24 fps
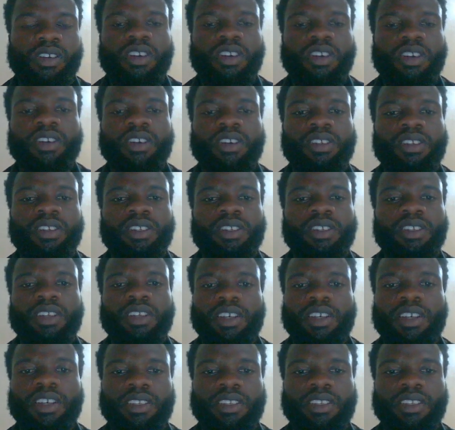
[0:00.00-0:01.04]
Risk
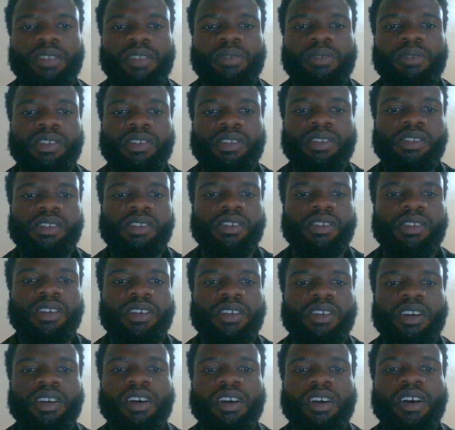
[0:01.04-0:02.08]
assessments
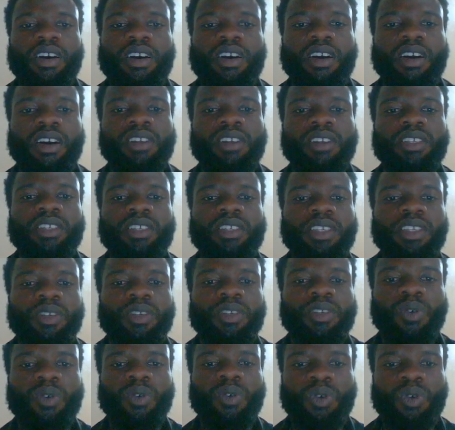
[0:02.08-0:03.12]
are
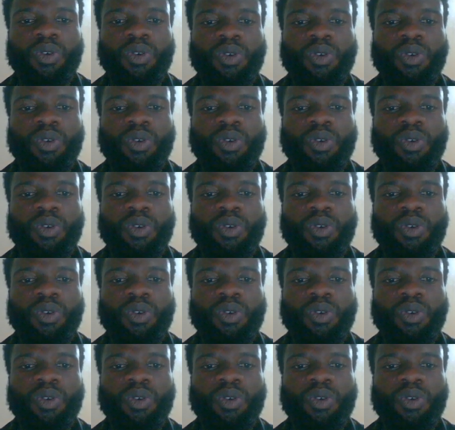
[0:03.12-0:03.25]
technical